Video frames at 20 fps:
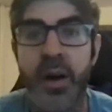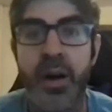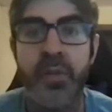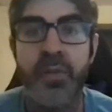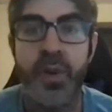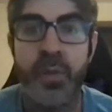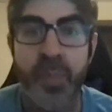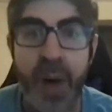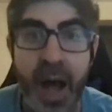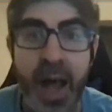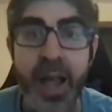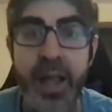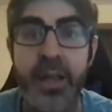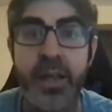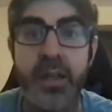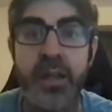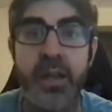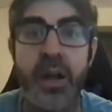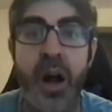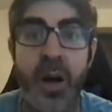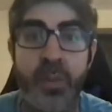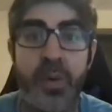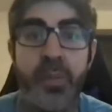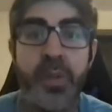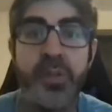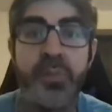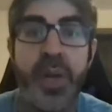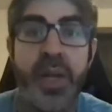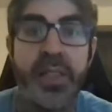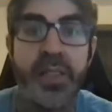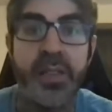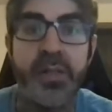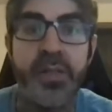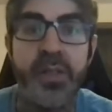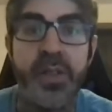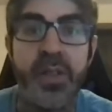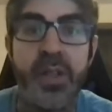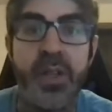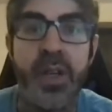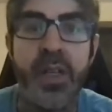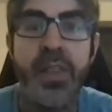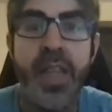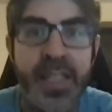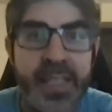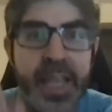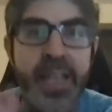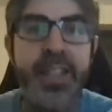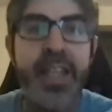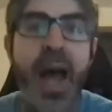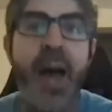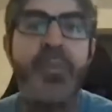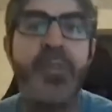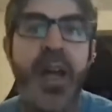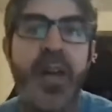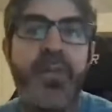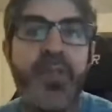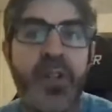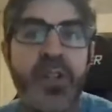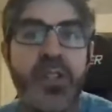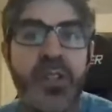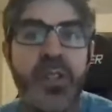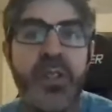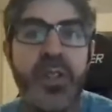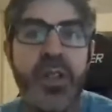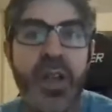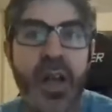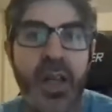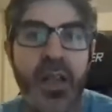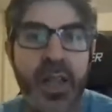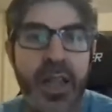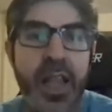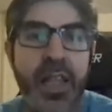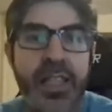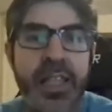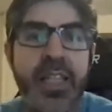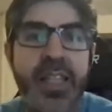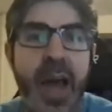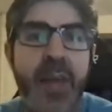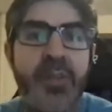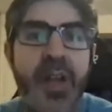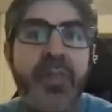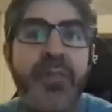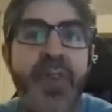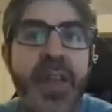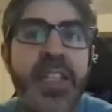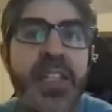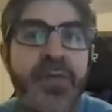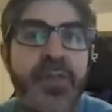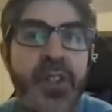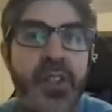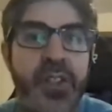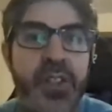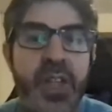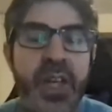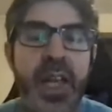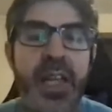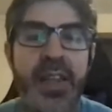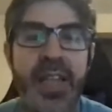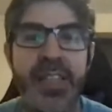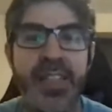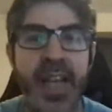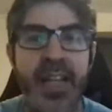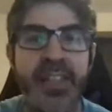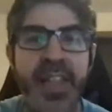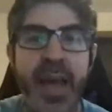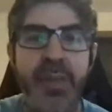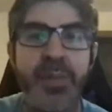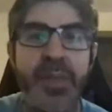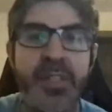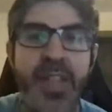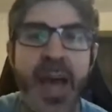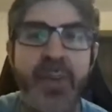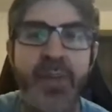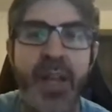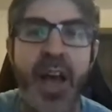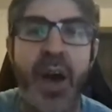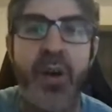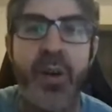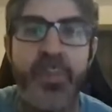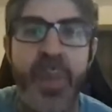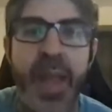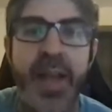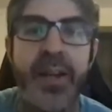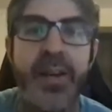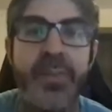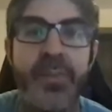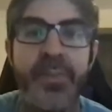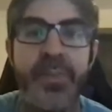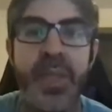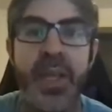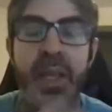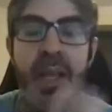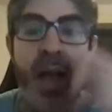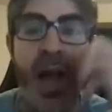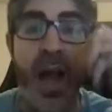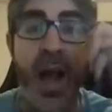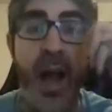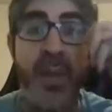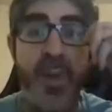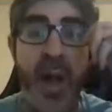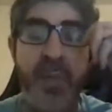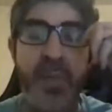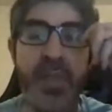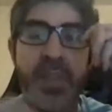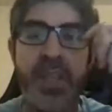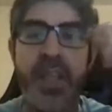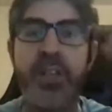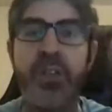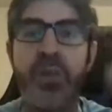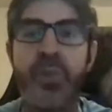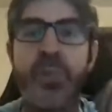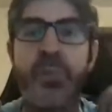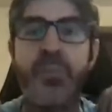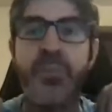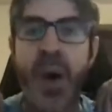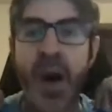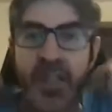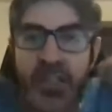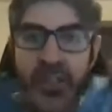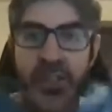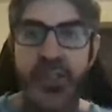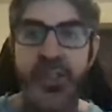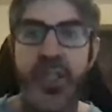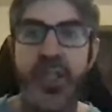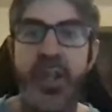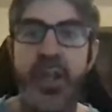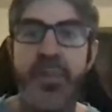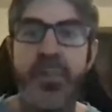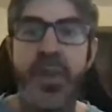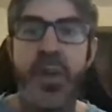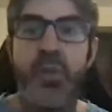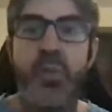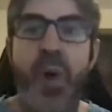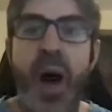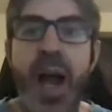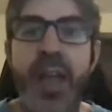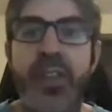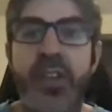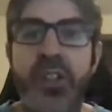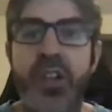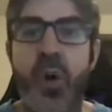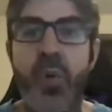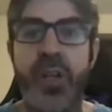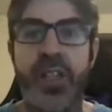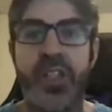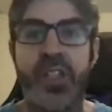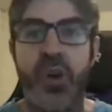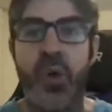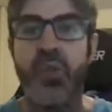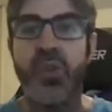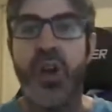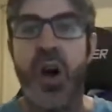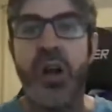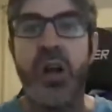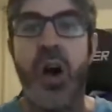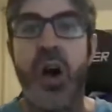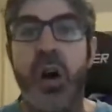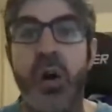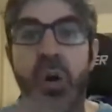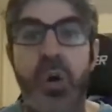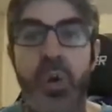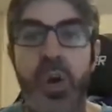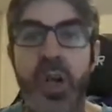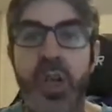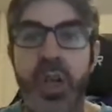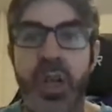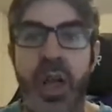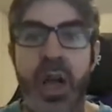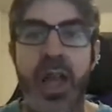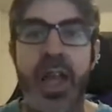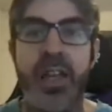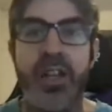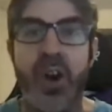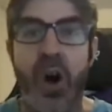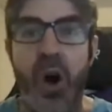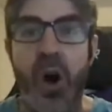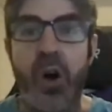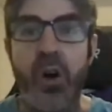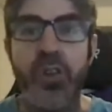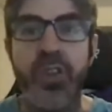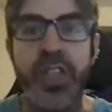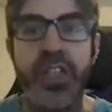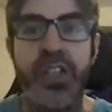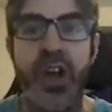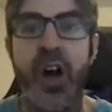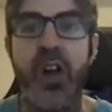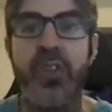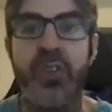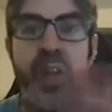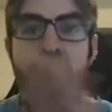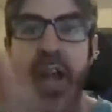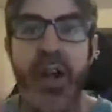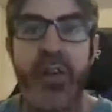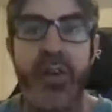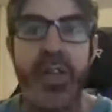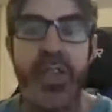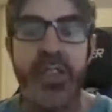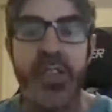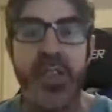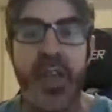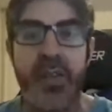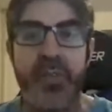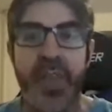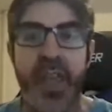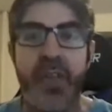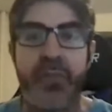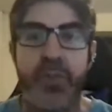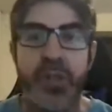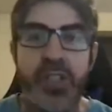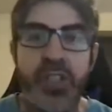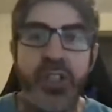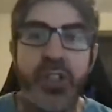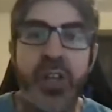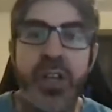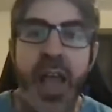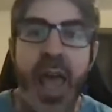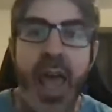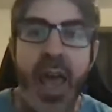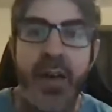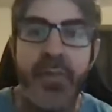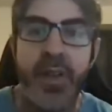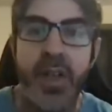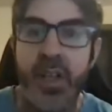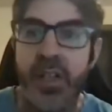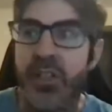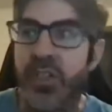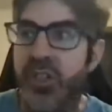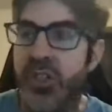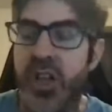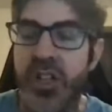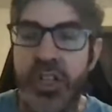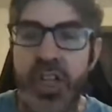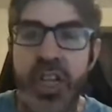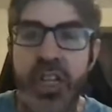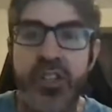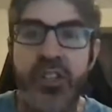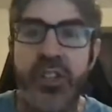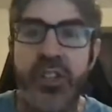from my humble perspective, let's get TopShot first. Let's get TopShot fixed first. Let's get TopShot out of beta. I'm a little puzzled why they're going so gung-ho into all these other areas if we're still going to have such